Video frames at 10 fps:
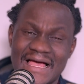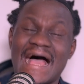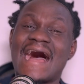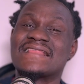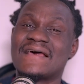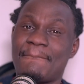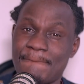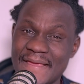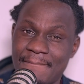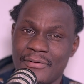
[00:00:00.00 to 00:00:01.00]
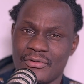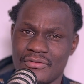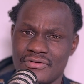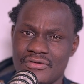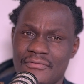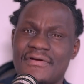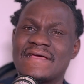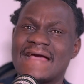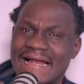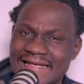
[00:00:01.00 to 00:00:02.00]
other people
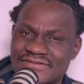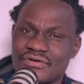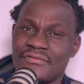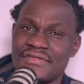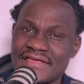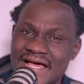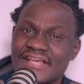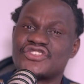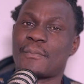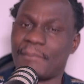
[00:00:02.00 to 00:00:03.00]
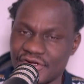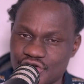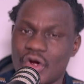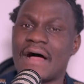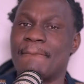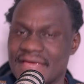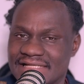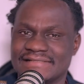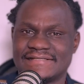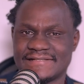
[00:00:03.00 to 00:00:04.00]
regardless of their special
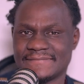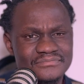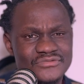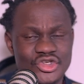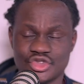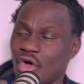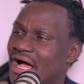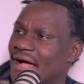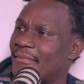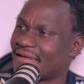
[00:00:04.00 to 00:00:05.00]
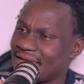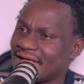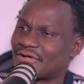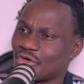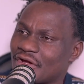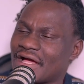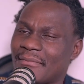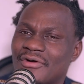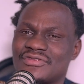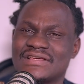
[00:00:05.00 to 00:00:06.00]
ability. So I am here talking
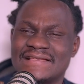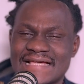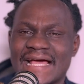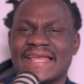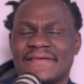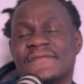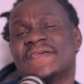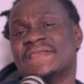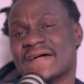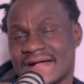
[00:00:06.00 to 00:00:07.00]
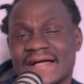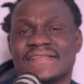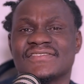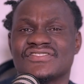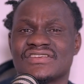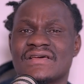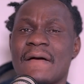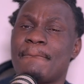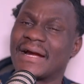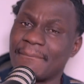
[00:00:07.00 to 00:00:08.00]
about integrative kindergartens.
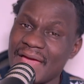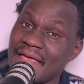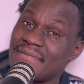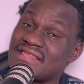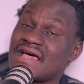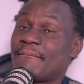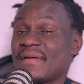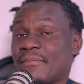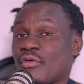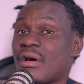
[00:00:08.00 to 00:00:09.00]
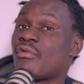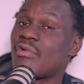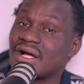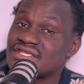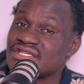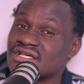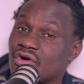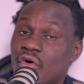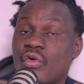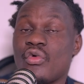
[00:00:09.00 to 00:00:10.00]
But maybe there are people who are watching
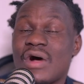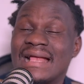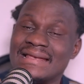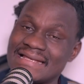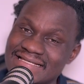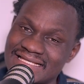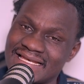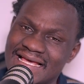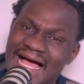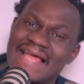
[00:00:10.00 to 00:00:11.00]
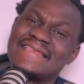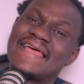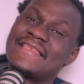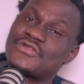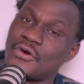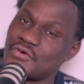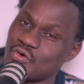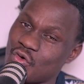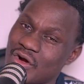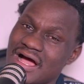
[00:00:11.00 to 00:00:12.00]
or who are listening and they don't
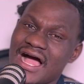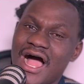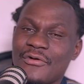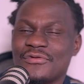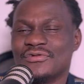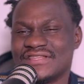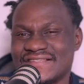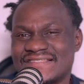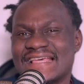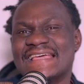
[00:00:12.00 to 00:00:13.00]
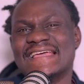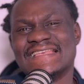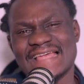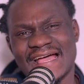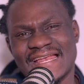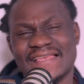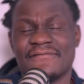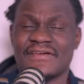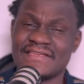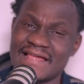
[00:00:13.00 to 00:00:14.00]
know how do these integrative
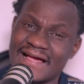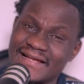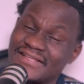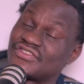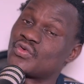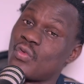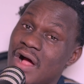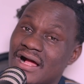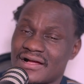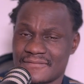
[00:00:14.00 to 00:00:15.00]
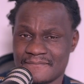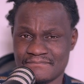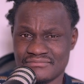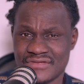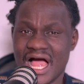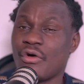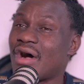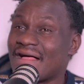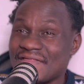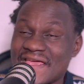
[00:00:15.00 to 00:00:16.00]
kindergartens work. How
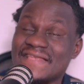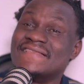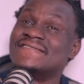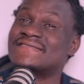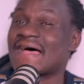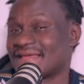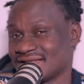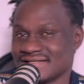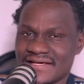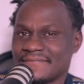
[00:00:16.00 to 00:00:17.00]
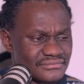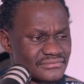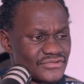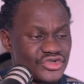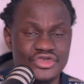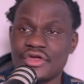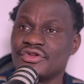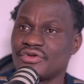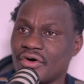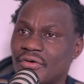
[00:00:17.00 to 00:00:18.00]
are they designed? So
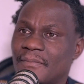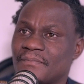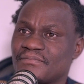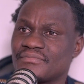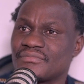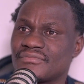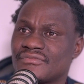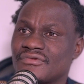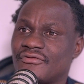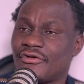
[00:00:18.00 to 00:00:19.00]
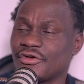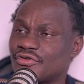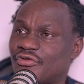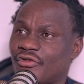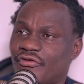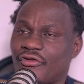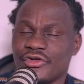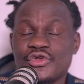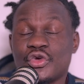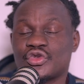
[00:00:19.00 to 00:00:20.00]
for
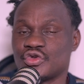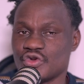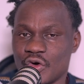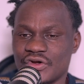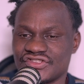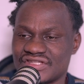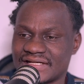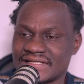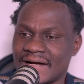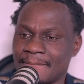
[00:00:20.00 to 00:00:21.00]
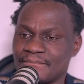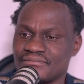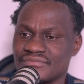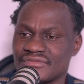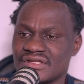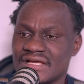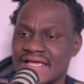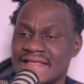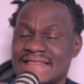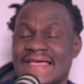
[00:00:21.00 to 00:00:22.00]
you to know is that
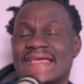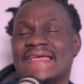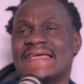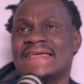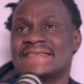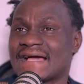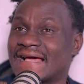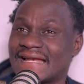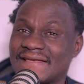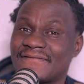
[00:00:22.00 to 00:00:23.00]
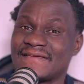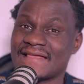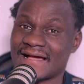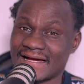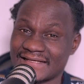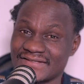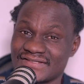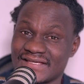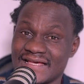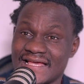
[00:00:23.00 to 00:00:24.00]
in the integrative kindergartens,
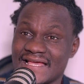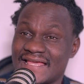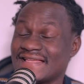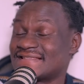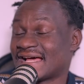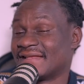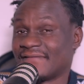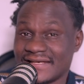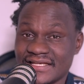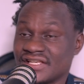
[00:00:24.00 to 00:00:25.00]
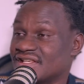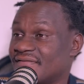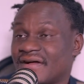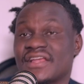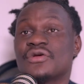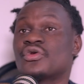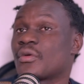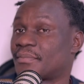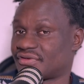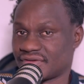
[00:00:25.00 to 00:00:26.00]
kids are divided in different
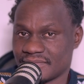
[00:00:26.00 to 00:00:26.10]
groups,